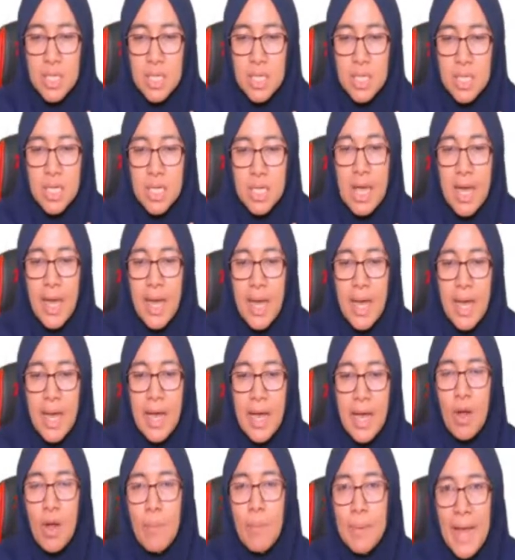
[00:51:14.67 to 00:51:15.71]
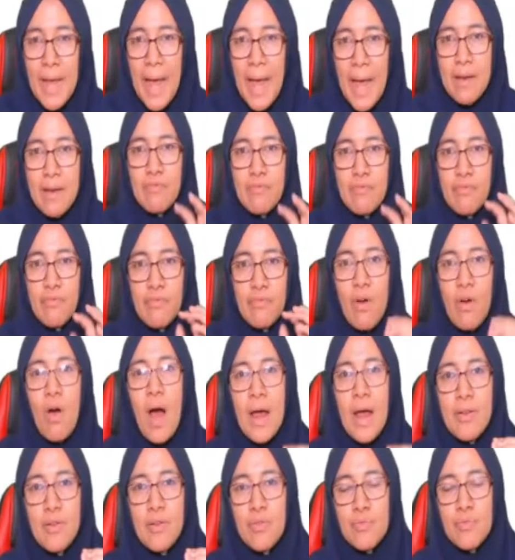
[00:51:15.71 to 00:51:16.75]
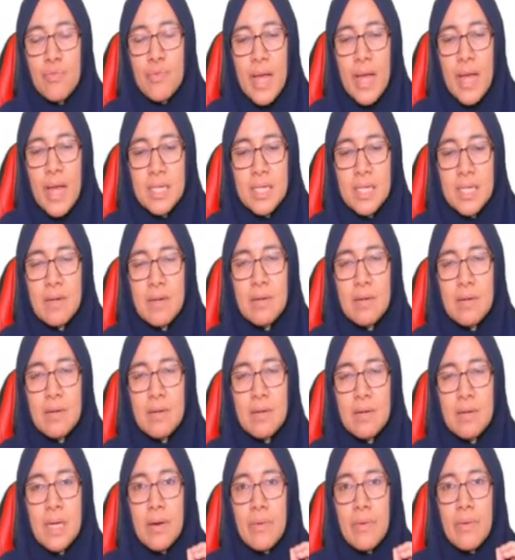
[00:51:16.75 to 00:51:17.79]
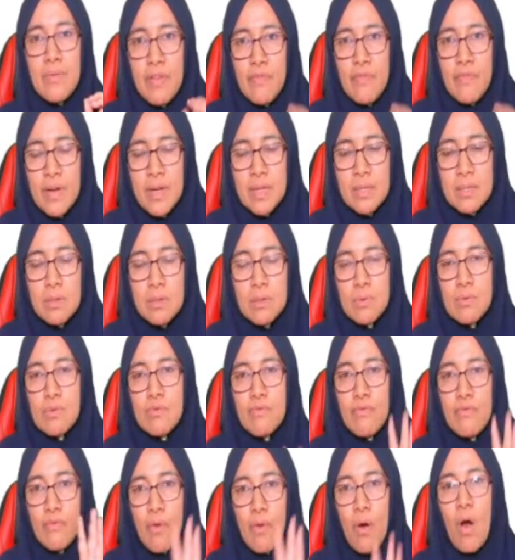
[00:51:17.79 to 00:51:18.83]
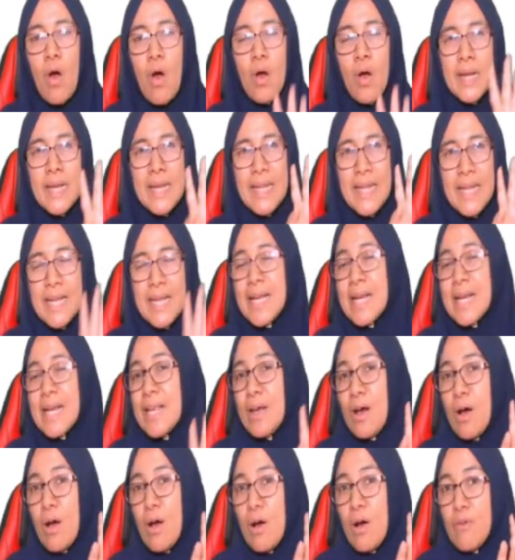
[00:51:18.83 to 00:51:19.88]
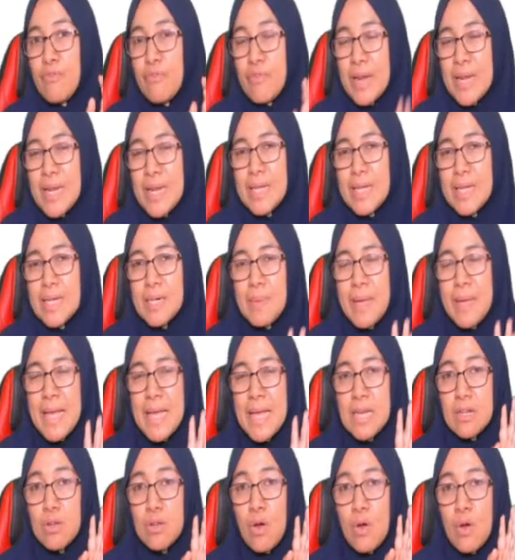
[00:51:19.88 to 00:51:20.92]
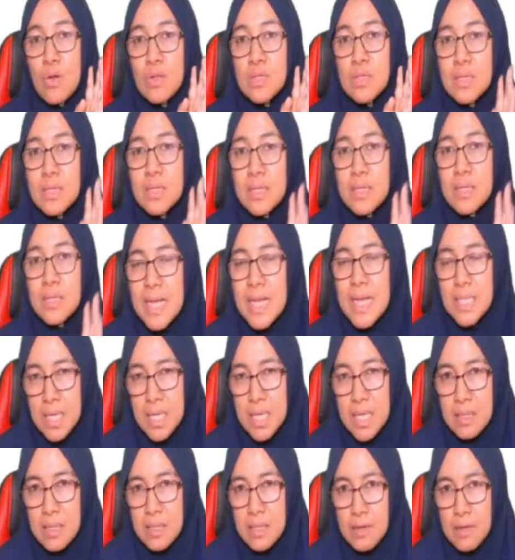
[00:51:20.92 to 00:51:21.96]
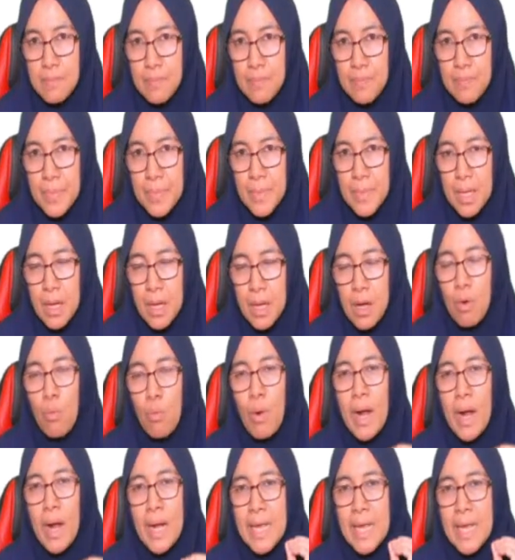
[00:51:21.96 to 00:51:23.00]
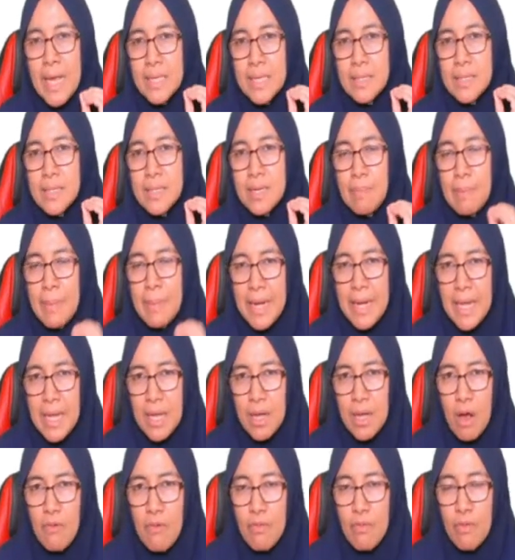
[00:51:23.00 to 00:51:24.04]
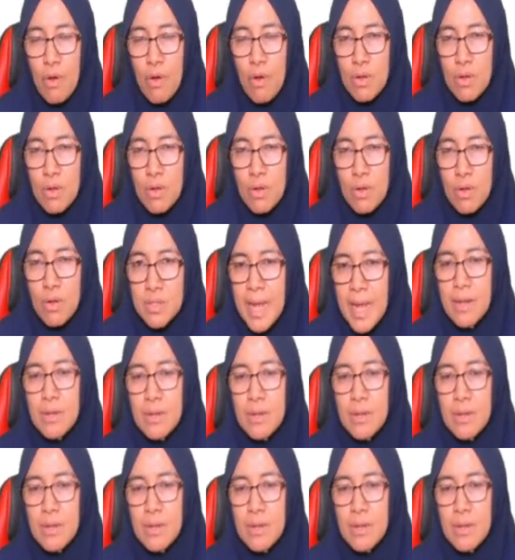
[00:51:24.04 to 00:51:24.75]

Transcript: And from that, 4 unknown reaction refers to 4 degree of freedom in constraint system. What is the meaning of constraint?